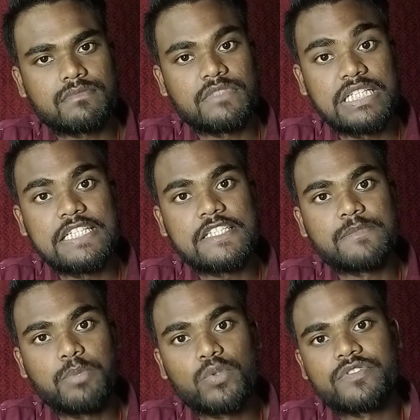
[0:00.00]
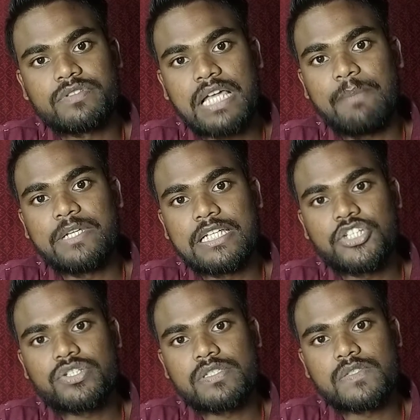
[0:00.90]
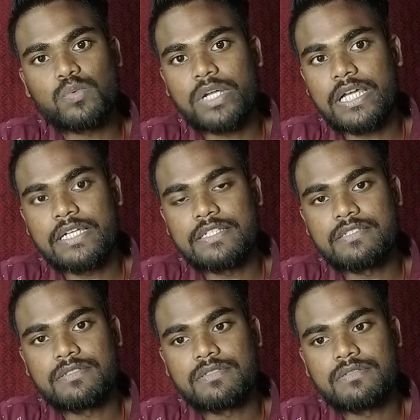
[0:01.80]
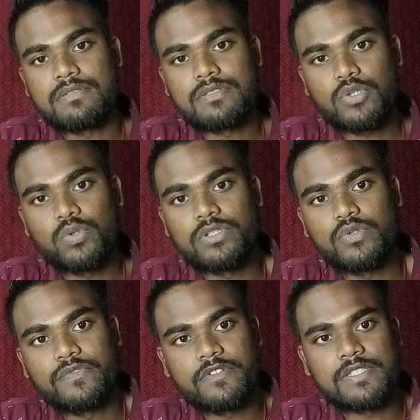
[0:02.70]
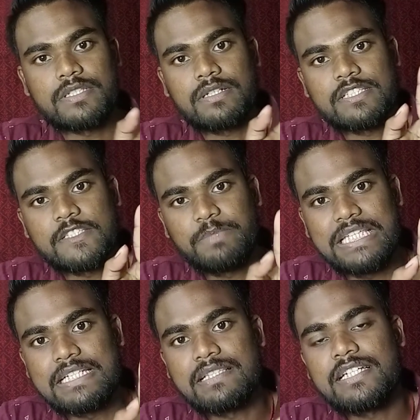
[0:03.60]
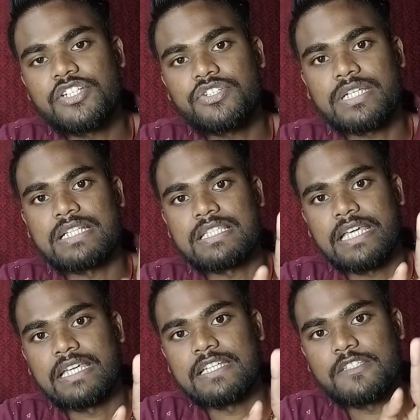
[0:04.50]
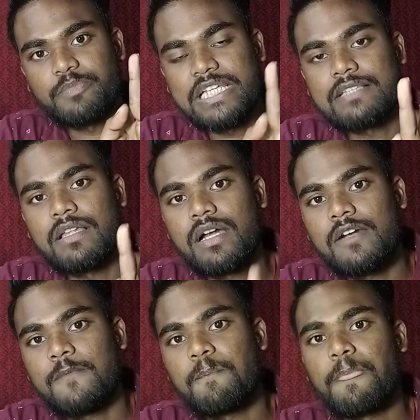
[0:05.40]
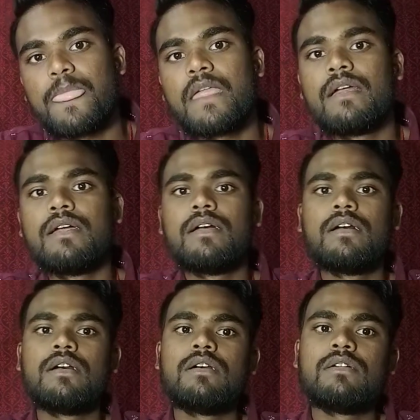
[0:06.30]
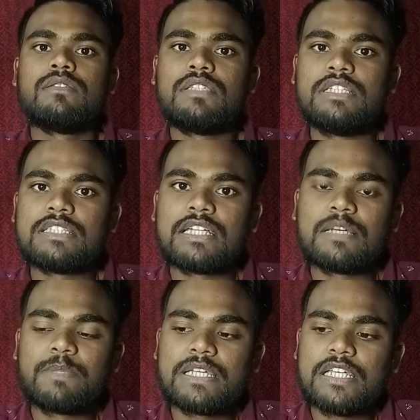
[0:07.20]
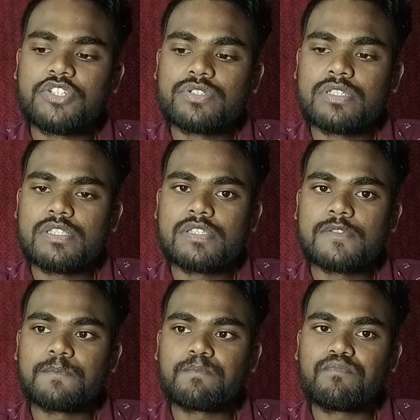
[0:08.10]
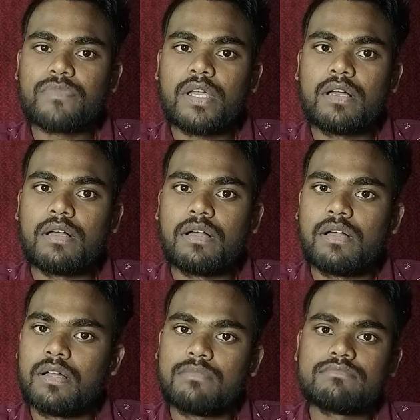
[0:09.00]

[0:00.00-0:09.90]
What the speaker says: these both applications, what I told you, first Speak English and second Speaklar. These are the applications uh,